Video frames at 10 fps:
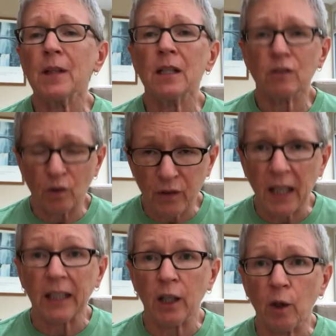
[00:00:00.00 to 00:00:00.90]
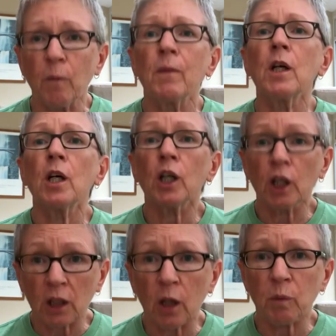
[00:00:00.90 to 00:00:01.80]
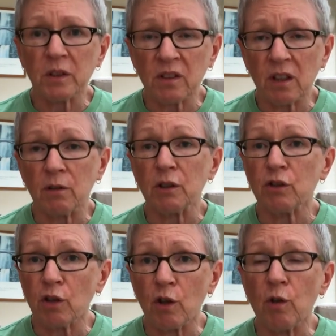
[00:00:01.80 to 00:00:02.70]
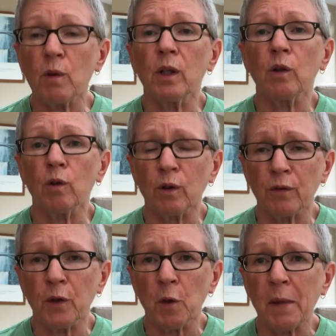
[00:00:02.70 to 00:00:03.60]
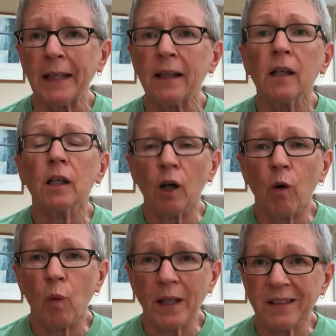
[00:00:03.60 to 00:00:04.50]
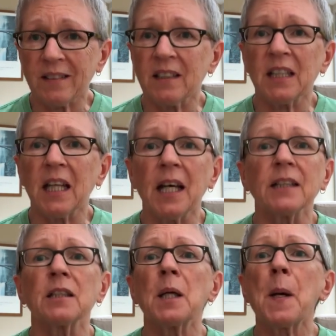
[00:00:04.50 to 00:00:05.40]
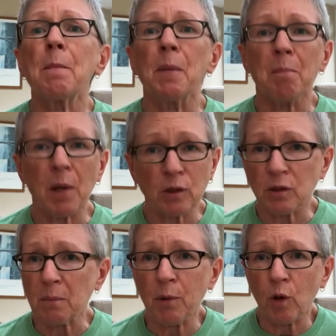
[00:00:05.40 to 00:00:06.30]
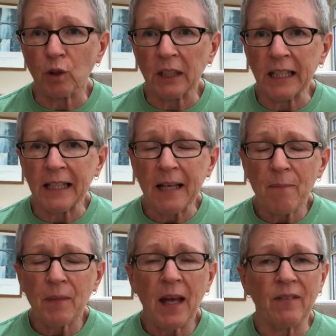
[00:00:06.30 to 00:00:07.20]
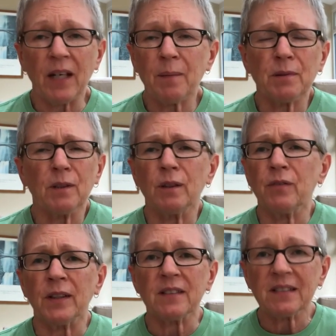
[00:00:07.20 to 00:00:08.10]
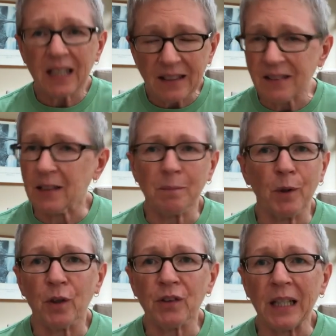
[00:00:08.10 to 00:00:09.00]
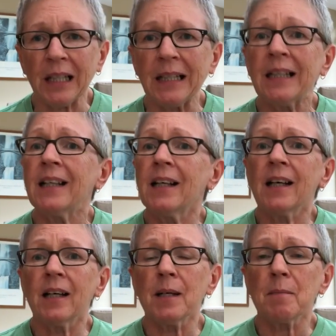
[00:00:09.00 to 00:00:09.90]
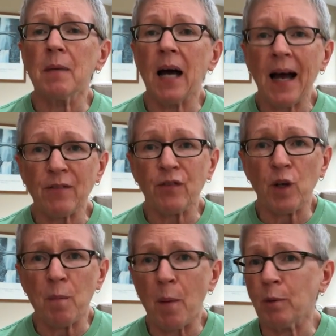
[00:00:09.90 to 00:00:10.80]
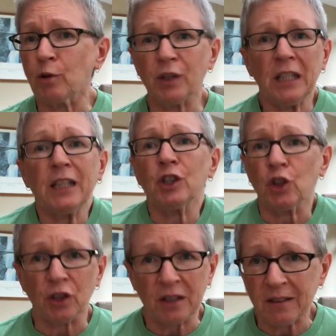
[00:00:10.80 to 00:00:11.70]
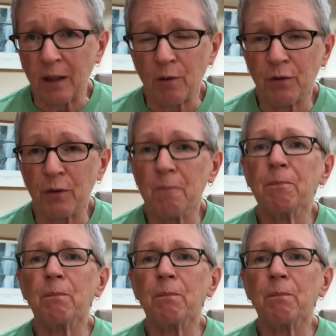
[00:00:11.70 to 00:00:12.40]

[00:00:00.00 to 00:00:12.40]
So thank you. Good luck with series 2 and all the filming. Can't wait to see that. But most importantly, have an absolutely fantastic birthday. Have a few bubbles and enjoy yourself.